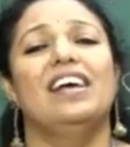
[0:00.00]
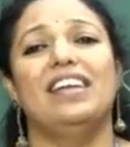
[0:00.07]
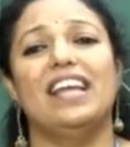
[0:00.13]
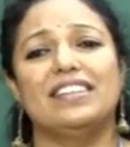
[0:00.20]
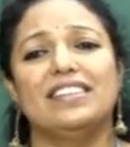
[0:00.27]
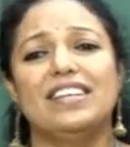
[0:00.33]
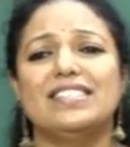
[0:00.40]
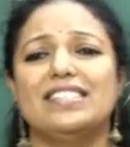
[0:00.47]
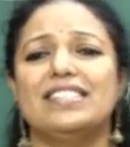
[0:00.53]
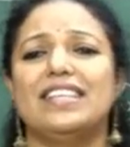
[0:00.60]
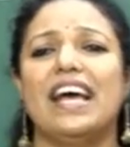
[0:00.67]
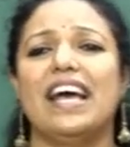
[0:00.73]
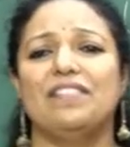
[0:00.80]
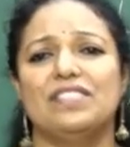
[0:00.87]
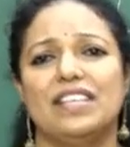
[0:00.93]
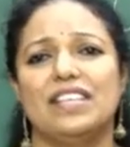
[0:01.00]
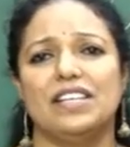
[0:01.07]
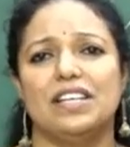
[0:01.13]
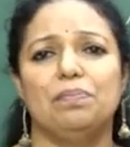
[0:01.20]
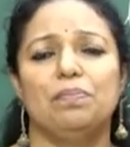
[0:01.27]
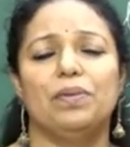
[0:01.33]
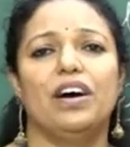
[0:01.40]
Like this, they have
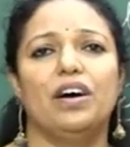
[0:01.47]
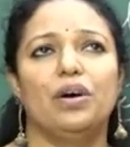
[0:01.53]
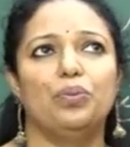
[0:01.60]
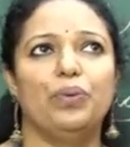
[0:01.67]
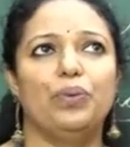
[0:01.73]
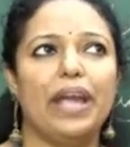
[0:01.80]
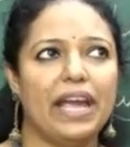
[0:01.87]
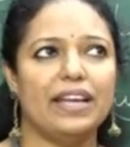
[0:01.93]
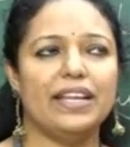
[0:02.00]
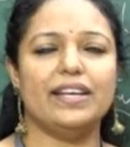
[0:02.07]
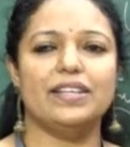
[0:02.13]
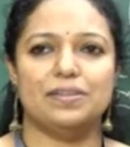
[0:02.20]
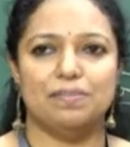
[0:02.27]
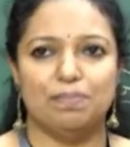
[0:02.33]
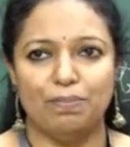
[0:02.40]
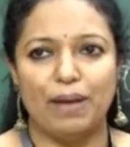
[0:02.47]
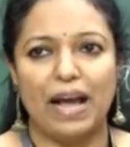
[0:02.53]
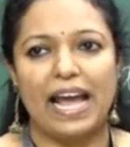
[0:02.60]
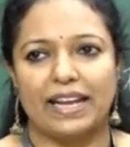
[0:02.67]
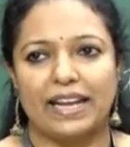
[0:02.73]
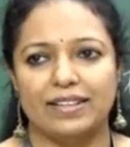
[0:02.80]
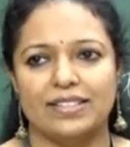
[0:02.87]
set up various
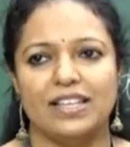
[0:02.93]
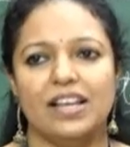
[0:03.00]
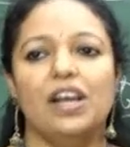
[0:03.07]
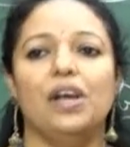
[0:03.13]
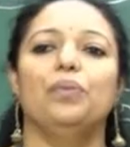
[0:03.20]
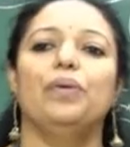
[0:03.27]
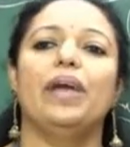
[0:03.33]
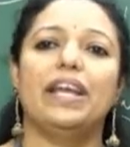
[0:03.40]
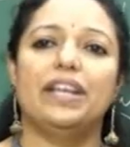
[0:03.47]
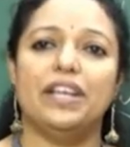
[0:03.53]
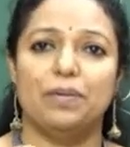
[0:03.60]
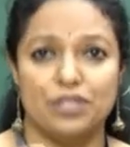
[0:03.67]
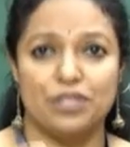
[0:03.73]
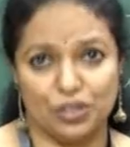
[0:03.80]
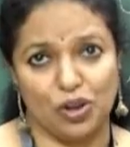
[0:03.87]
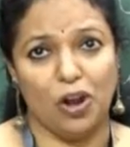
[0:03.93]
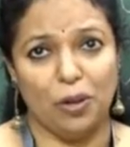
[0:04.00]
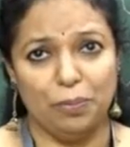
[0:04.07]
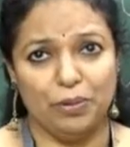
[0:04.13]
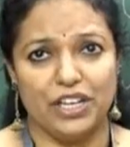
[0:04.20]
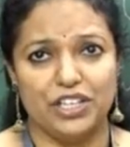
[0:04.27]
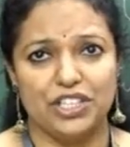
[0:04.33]
banks, various
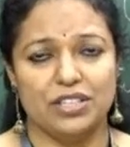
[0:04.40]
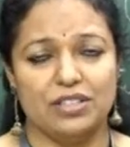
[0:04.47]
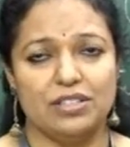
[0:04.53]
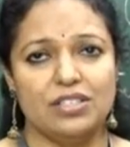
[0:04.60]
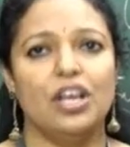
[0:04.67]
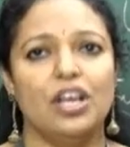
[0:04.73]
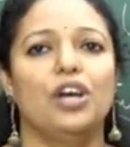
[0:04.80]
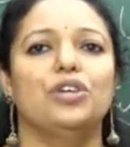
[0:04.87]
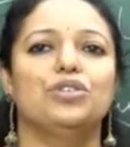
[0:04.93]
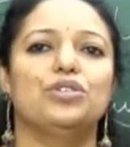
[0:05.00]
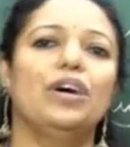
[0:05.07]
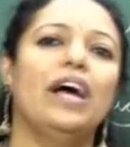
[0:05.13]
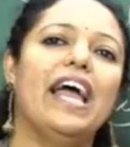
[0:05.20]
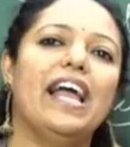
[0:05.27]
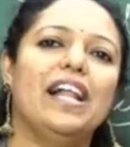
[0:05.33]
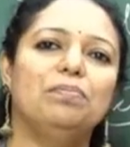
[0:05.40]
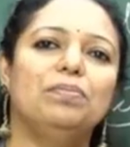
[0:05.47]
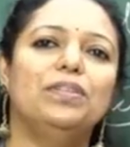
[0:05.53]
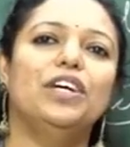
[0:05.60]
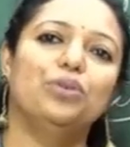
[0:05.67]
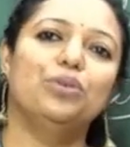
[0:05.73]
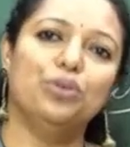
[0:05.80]
corporations to help
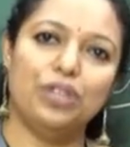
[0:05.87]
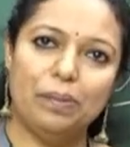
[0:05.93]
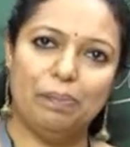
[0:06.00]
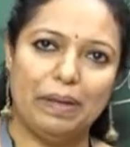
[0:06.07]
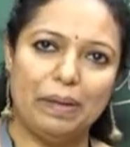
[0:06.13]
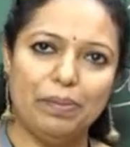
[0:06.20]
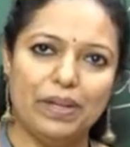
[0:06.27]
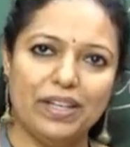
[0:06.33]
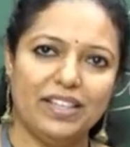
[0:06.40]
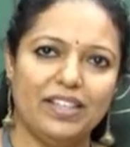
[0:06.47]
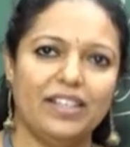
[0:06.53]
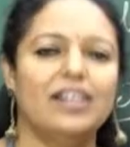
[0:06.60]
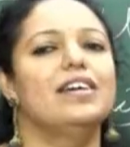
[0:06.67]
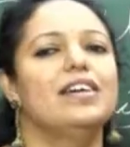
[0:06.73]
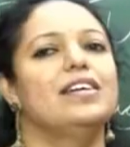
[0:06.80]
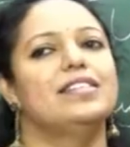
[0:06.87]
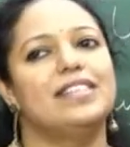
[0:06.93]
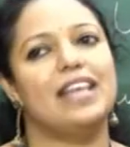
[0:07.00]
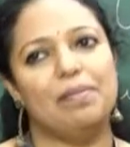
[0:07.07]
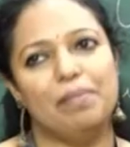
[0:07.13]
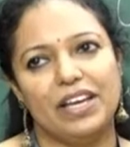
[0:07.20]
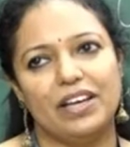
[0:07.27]
the rural people,
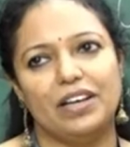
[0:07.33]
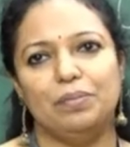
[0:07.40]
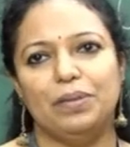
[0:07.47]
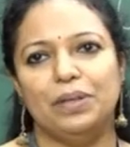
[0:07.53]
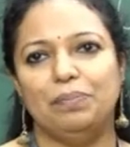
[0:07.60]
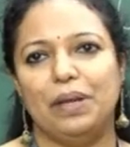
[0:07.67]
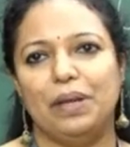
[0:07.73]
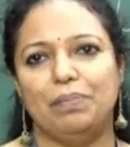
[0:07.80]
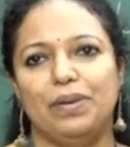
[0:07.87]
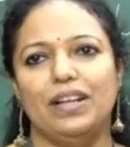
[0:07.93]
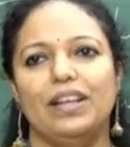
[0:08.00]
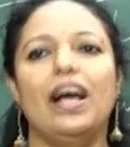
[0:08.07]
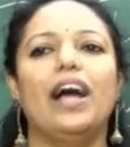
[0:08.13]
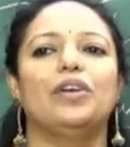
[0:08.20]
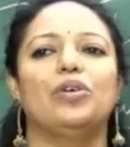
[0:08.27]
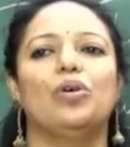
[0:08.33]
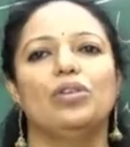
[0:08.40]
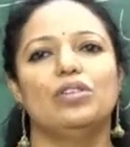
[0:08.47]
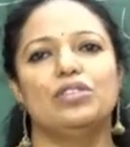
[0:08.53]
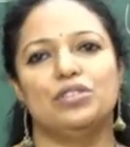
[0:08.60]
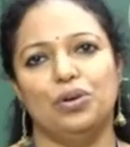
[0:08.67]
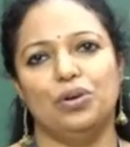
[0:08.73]
semi-urban people, and
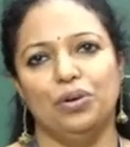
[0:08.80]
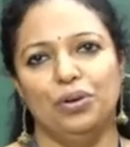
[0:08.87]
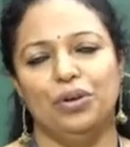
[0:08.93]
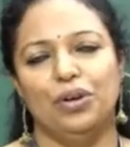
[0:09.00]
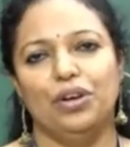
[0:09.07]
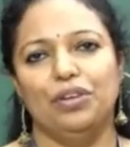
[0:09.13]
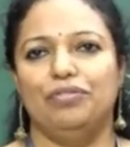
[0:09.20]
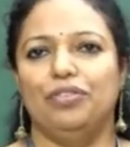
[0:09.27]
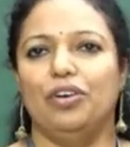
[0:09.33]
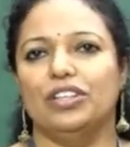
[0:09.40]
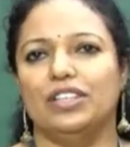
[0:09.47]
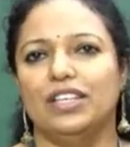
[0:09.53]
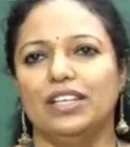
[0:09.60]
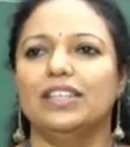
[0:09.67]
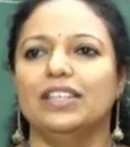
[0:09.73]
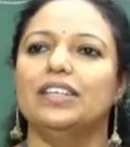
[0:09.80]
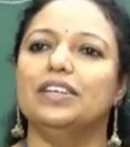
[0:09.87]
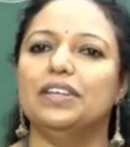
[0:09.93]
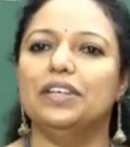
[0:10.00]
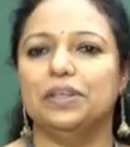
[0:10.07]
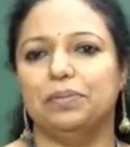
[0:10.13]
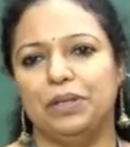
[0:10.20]
also for the
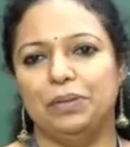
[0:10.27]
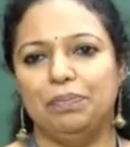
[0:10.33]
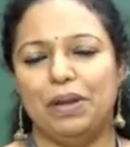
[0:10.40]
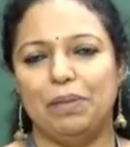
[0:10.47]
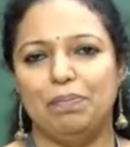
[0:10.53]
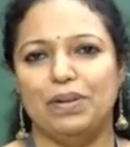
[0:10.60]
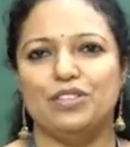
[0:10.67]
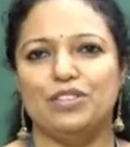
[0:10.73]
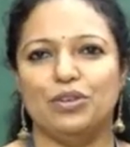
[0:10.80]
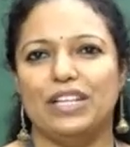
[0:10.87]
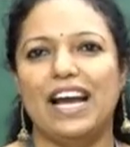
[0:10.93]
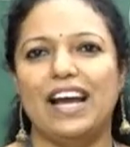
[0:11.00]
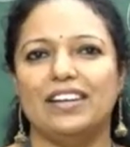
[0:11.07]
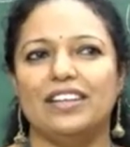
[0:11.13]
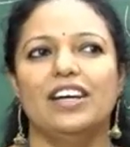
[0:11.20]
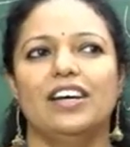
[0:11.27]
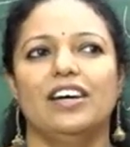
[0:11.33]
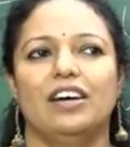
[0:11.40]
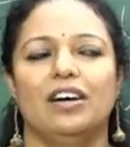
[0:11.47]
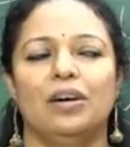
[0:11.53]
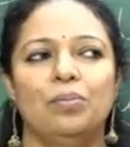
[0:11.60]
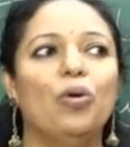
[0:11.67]
urban people, so that
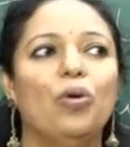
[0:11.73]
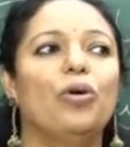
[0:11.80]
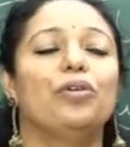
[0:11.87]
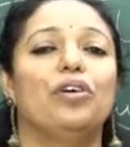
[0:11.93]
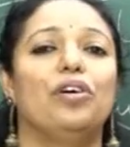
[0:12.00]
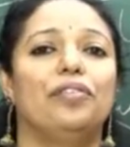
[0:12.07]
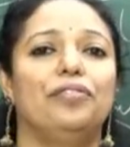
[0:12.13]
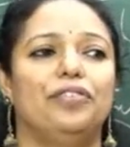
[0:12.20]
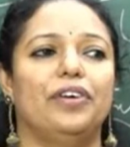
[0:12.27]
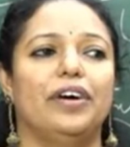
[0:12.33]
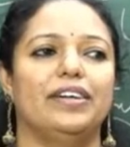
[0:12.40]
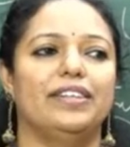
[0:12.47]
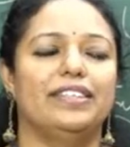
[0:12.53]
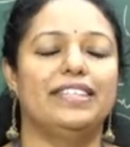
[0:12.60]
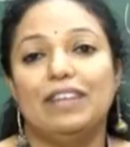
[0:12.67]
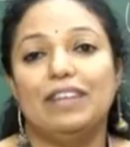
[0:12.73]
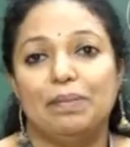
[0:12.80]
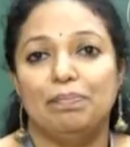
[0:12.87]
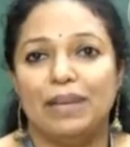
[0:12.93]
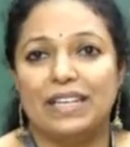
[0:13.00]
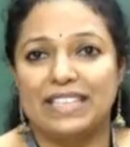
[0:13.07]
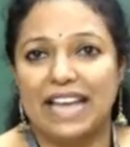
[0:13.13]
more of
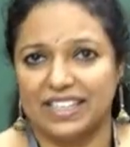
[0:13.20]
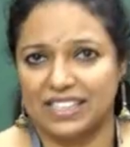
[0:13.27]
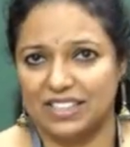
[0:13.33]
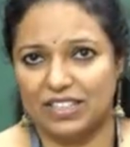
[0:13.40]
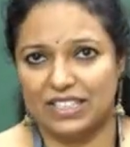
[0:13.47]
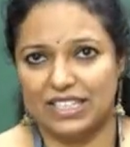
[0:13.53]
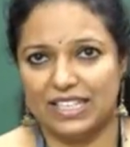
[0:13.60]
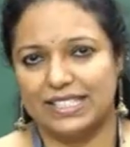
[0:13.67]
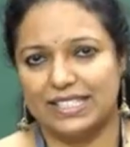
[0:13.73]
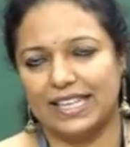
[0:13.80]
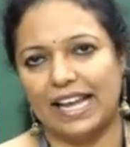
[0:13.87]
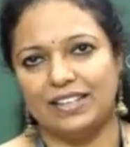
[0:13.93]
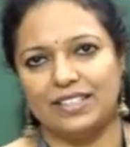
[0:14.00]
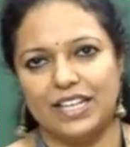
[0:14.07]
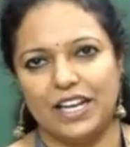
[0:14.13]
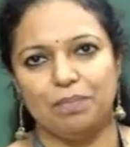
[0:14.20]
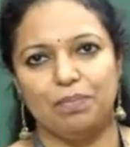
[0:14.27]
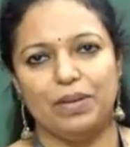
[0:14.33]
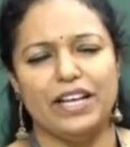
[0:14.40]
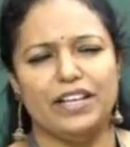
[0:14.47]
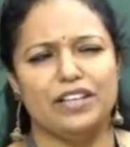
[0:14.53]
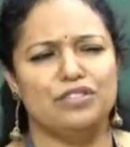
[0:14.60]
development activities can
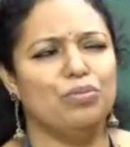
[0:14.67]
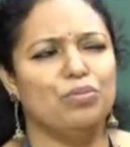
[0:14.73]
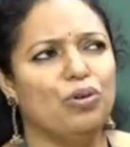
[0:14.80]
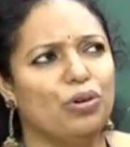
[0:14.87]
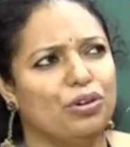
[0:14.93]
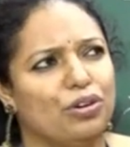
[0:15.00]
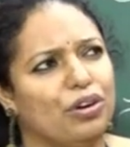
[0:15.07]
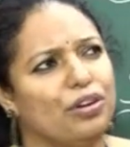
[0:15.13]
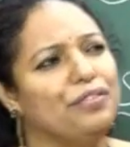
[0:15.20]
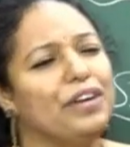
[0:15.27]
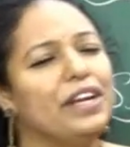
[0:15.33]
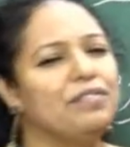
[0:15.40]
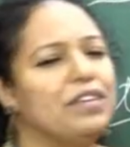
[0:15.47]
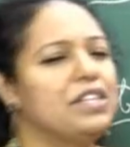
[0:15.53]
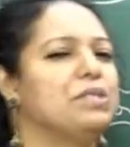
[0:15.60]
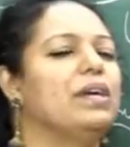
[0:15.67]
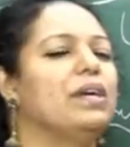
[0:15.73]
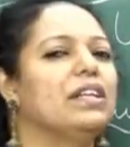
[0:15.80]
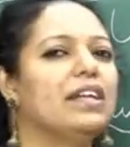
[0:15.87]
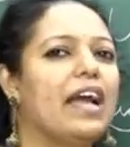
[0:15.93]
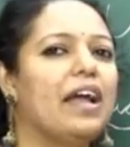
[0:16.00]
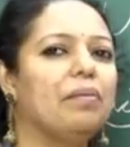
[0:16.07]
take place, more of
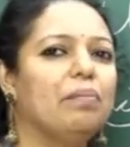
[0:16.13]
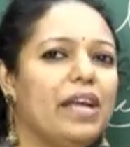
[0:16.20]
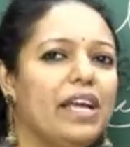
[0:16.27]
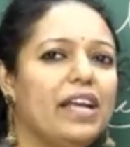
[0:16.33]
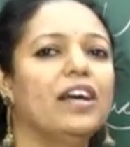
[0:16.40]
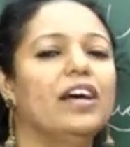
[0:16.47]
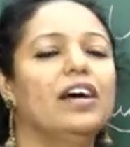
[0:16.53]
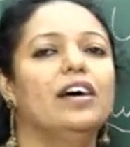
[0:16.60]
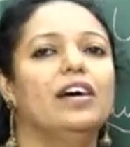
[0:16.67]
investment can be